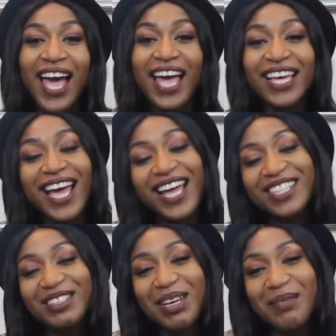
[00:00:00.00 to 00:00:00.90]
Hi
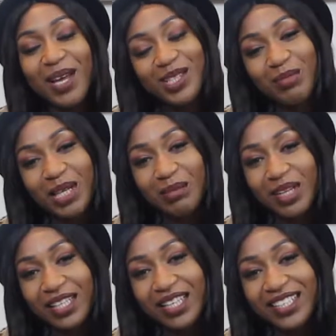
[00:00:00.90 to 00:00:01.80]
guys, welcome back to Money
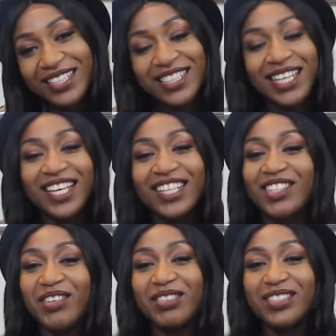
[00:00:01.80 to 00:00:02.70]
Medics.
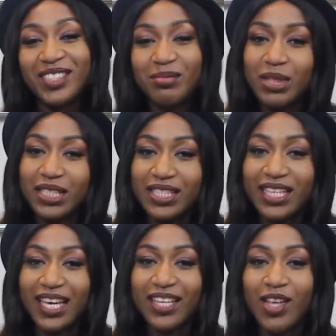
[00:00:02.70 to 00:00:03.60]
So it's just me
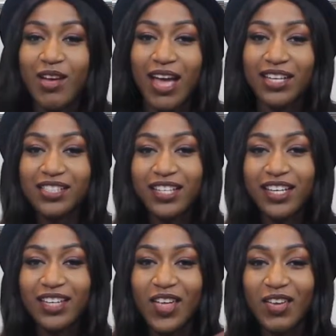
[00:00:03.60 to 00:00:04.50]
today, no
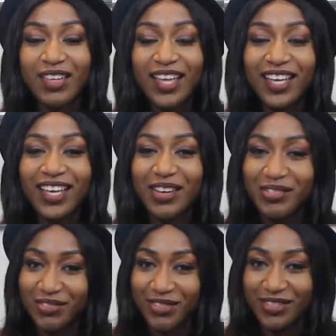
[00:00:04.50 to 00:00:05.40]
Ashley, no Nick,
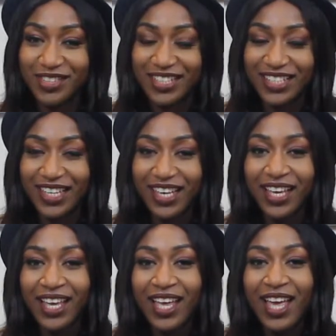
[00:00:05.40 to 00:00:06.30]

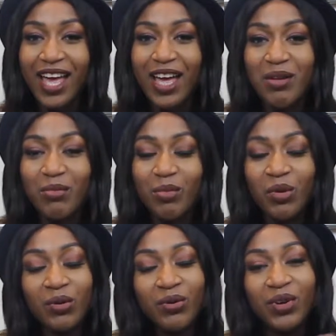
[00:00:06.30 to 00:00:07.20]
unfortunately. We're
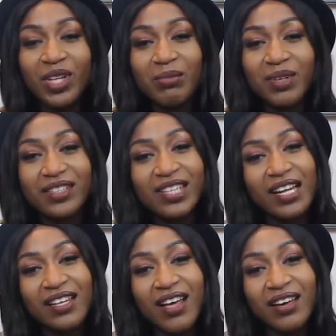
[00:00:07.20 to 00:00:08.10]
all going to be
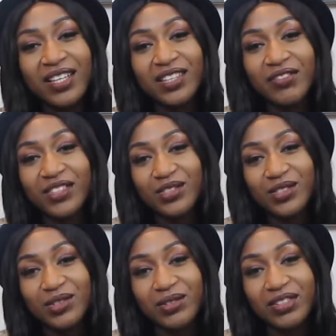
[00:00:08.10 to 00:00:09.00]
telling our individual
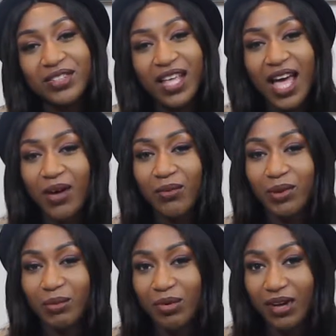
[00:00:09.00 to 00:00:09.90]
stories on how
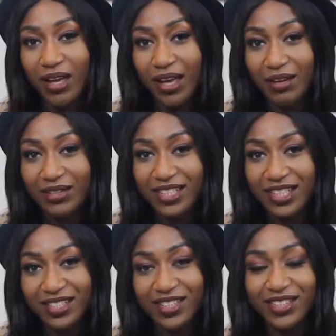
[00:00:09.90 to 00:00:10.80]
we bought our
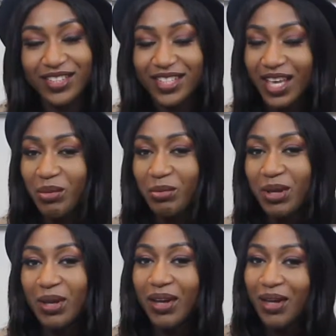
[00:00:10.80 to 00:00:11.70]
houses. So today will
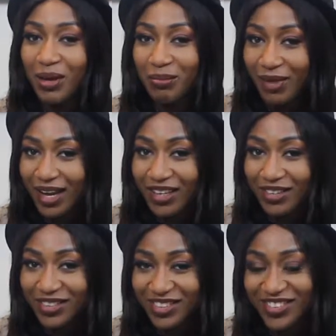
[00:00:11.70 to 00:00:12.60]
be my
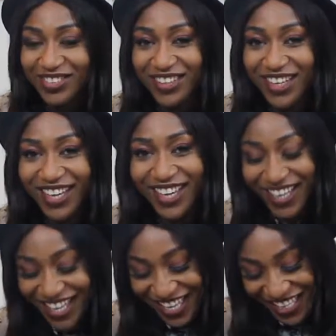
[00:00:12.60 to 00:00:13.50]
little story.
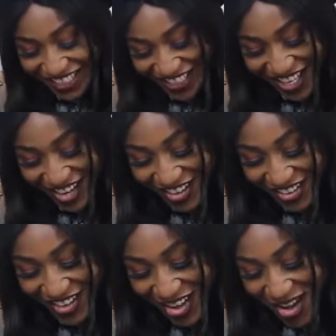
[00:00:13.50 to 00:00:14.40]
So,